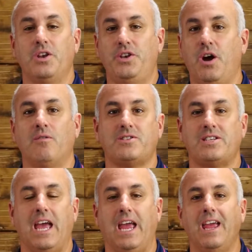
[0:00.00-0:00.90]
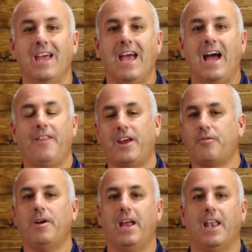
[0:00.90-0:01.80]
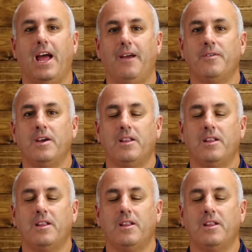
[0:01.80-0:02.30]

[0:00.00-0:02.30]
don't say, how they create life.